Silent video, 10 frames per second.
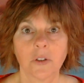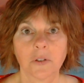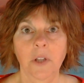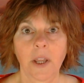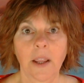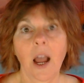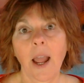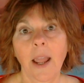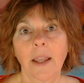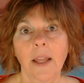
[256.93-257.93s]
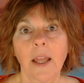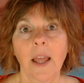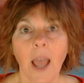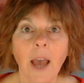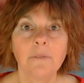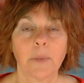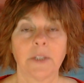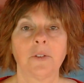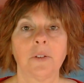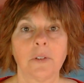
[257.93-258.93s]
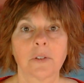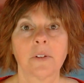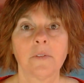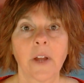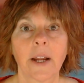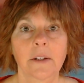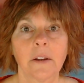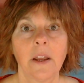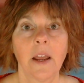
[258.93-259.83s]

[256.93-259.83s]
Just say, I have my students reflect